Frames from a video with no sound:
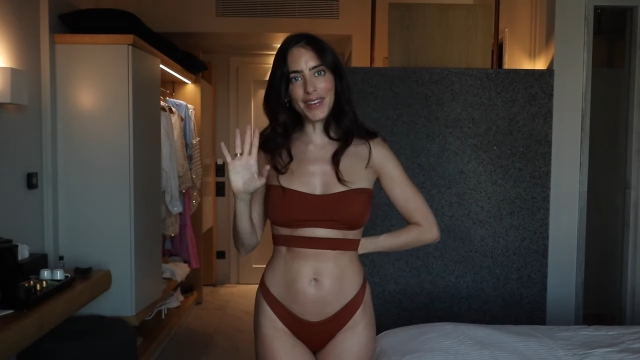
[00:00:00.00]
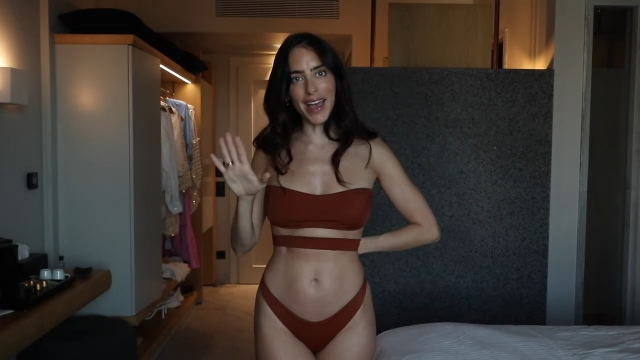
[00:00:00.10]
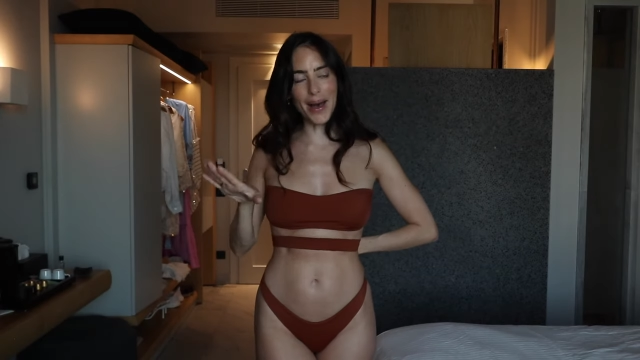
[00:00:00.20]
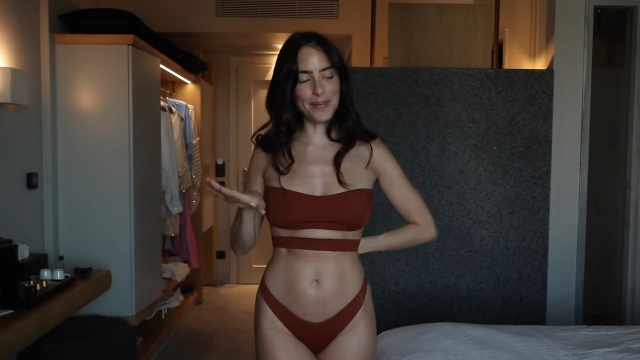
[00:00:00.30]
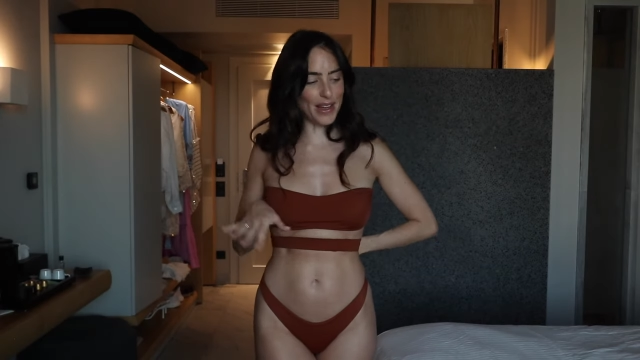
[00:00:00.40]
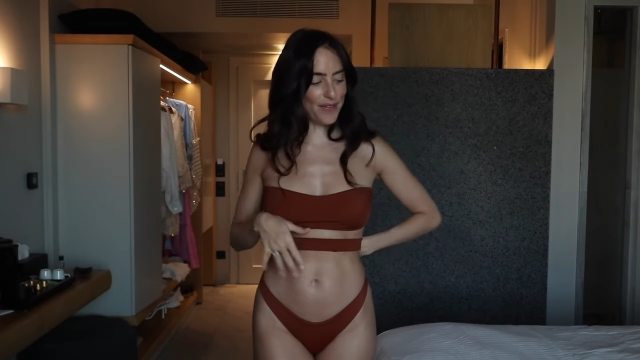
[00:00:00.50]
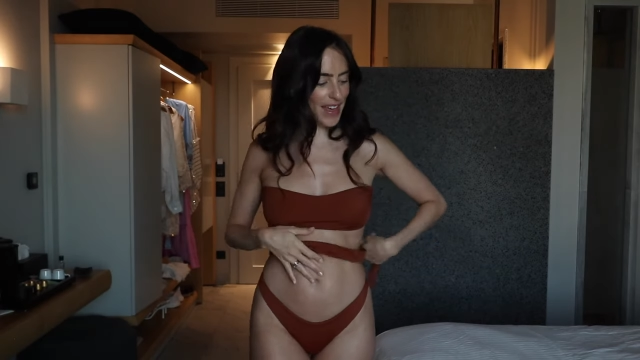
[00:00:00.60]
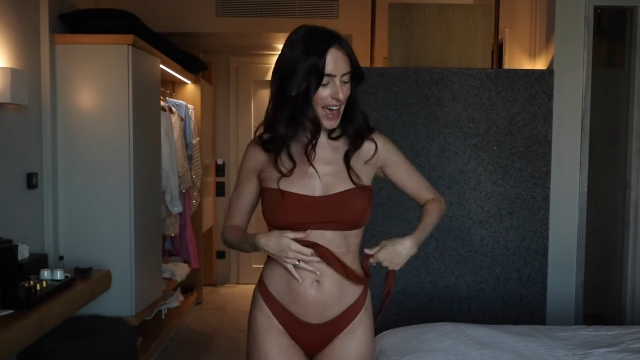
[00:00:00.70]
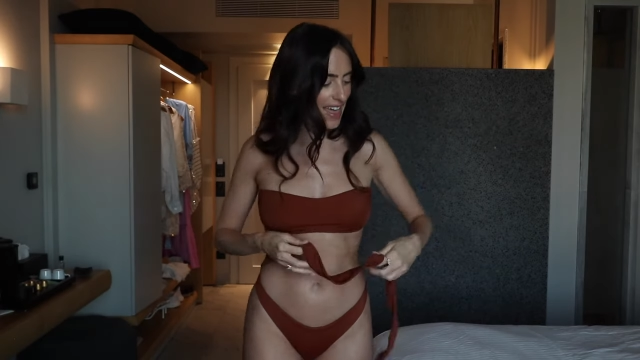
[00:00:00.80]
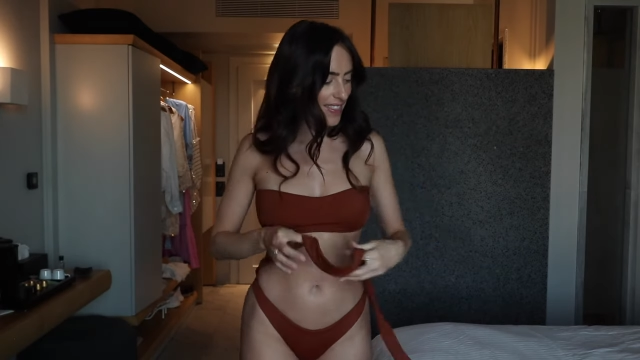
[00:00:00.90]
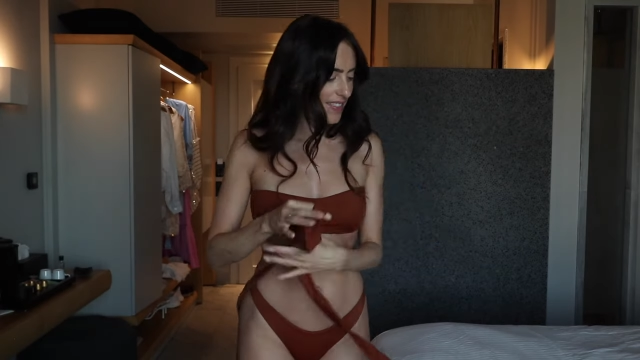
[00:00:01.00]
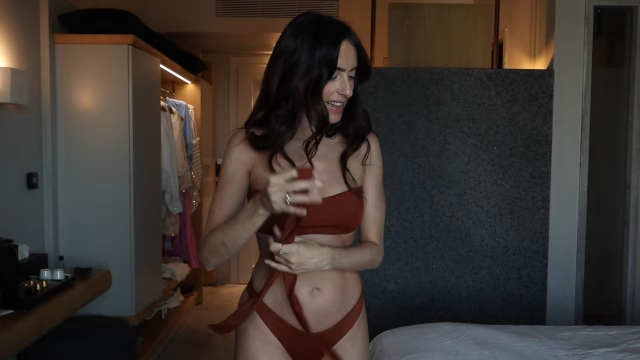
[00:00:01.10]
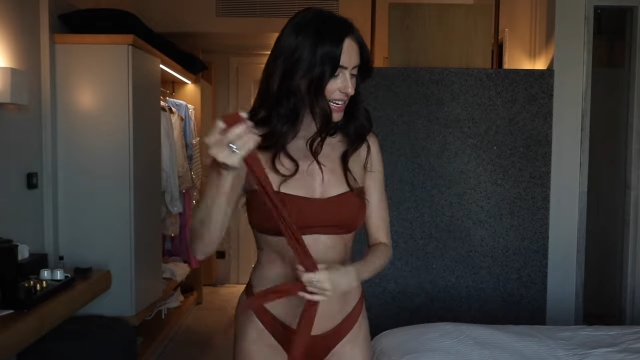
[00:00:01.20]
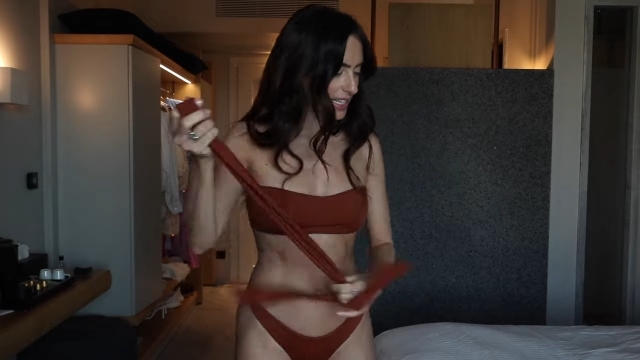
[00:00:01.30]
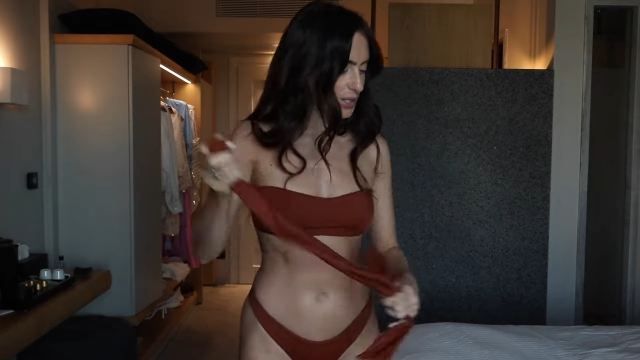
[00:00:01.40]
Yeah, love that. And then the
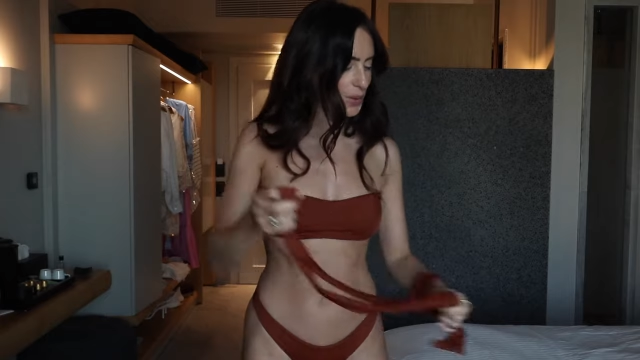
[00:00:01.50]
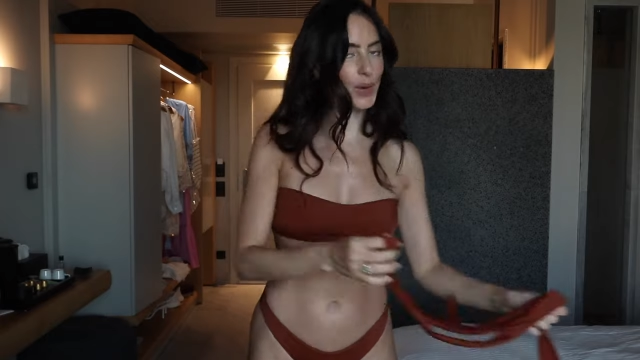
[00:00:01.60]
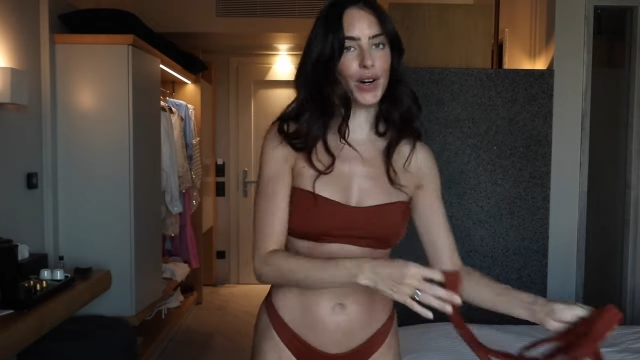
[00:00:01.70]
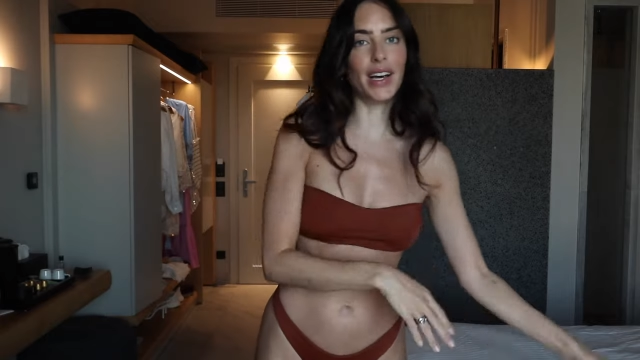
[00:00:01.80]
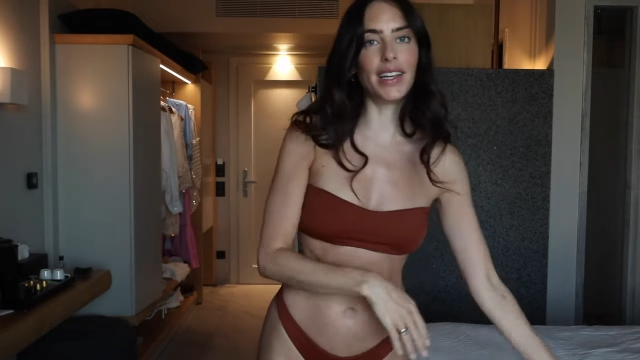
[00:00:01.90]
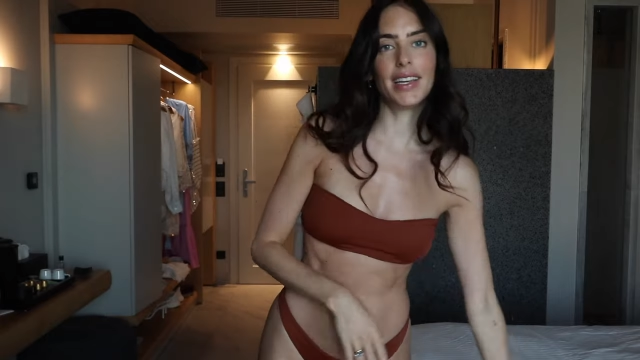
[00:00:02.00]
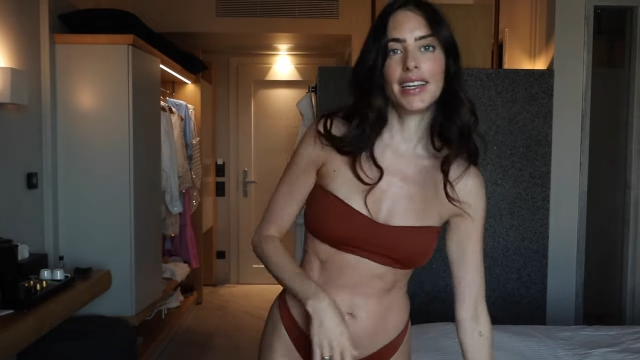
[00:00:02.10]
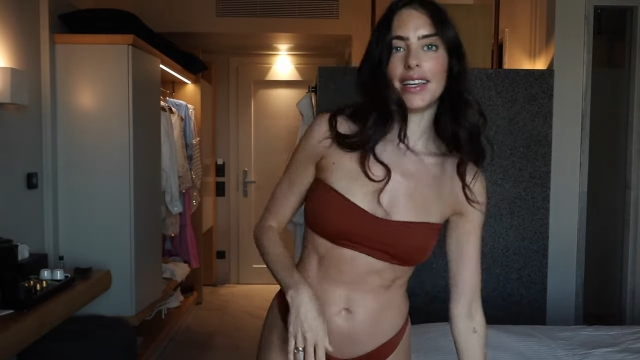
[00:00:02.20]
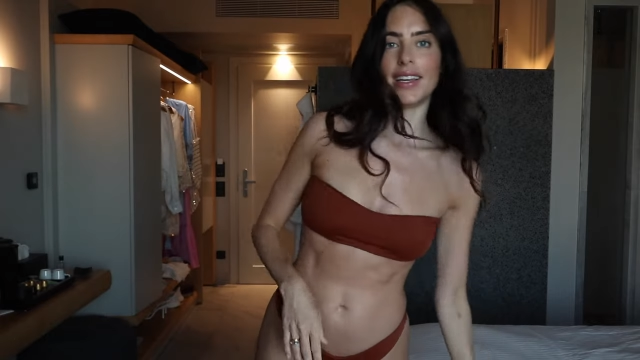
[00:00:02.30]
little one,